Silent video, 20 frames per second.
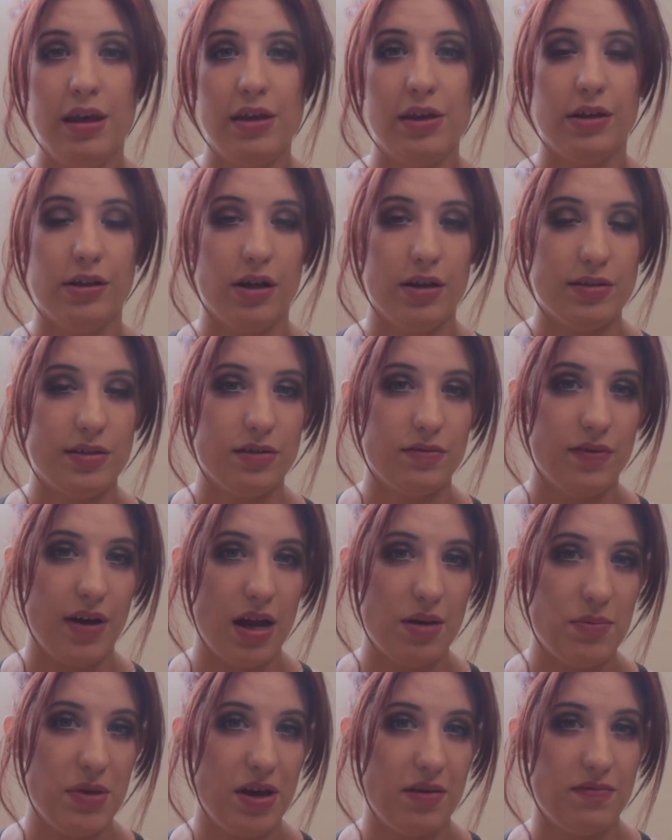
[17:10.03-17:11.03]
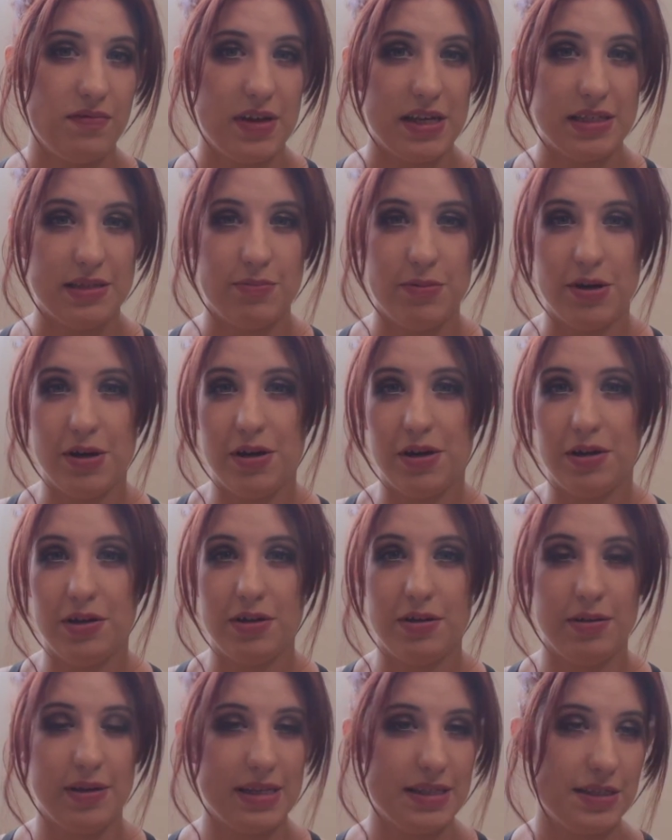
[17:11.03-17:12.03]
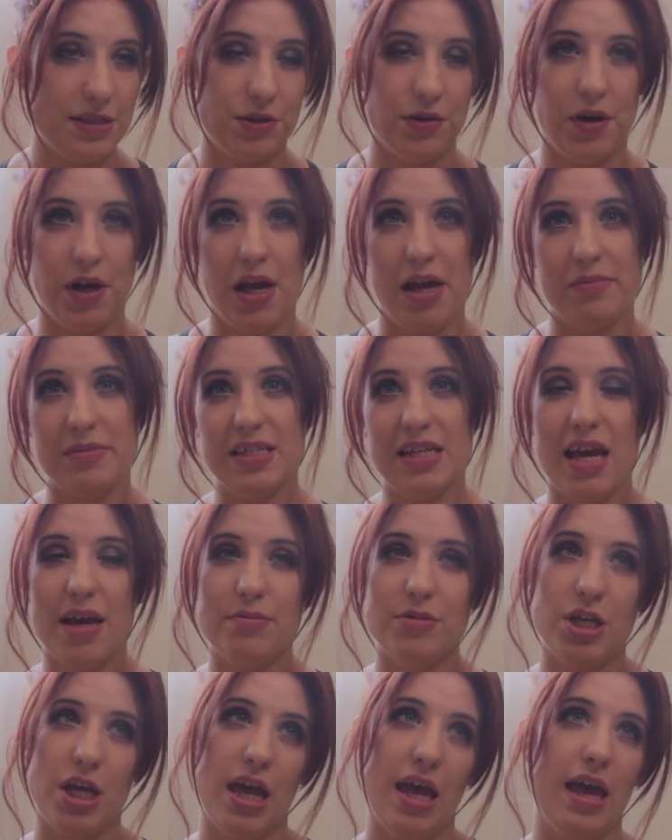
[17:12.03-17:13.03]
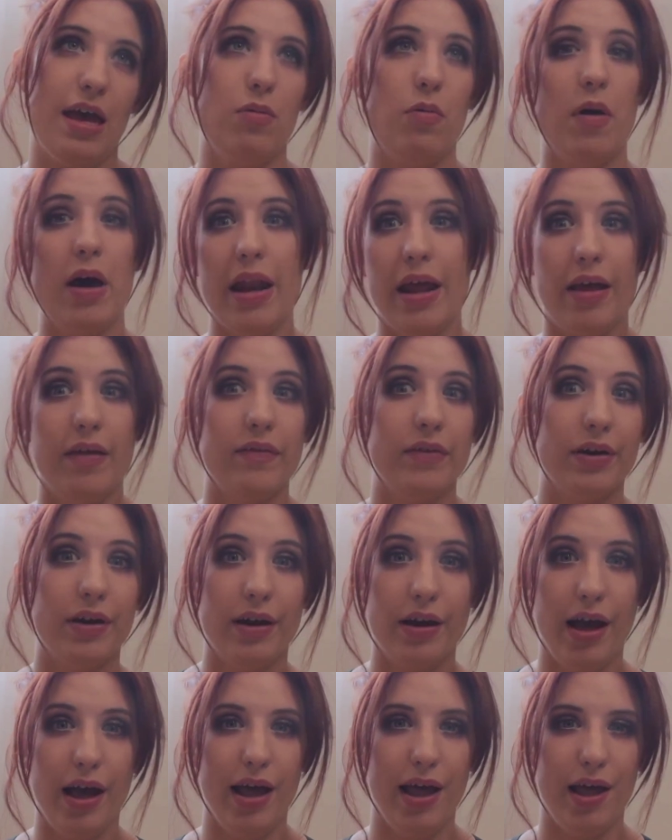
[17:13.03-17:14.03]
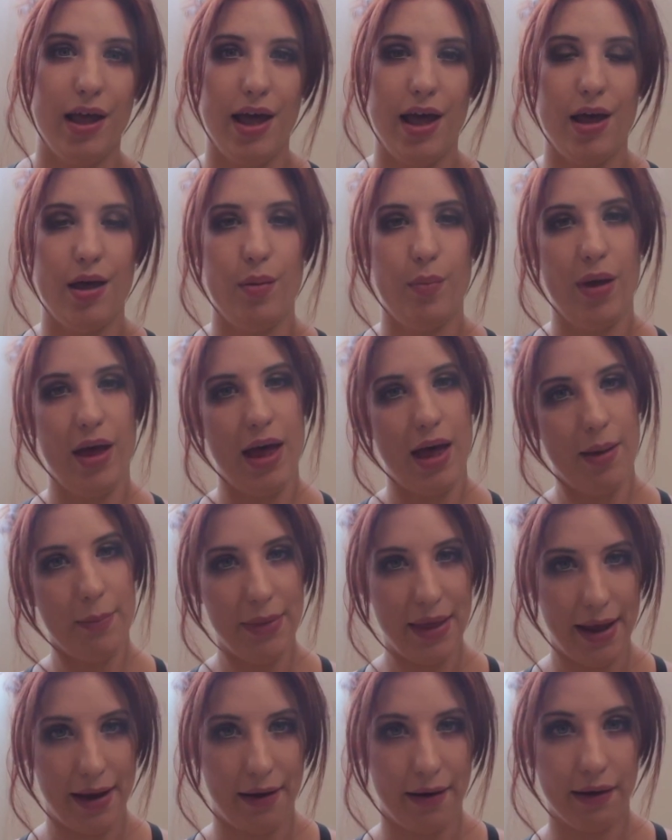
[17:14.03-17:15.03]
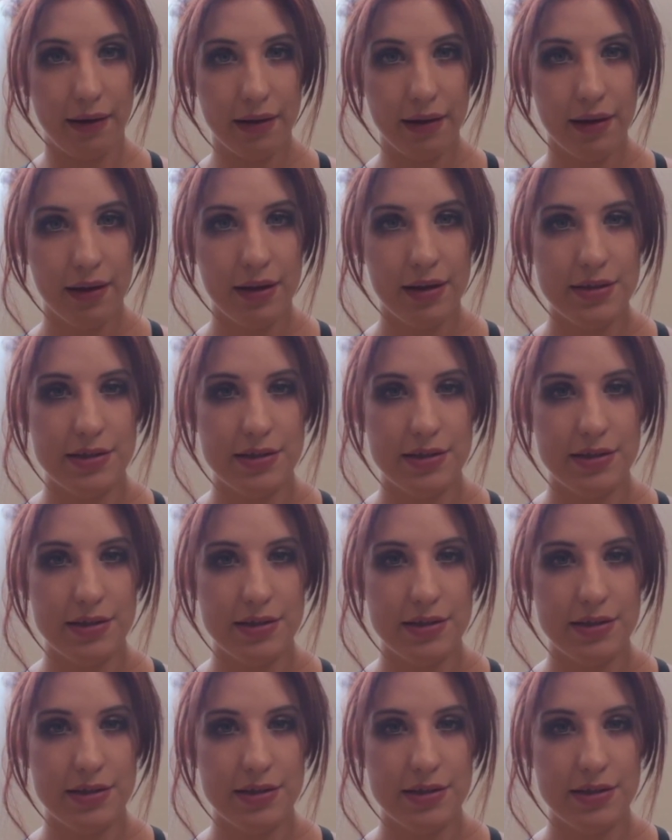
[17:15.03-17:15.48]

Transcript: You can also find me on Facebook, Instagram, Snapchat, whatever. Uh, I'm on there.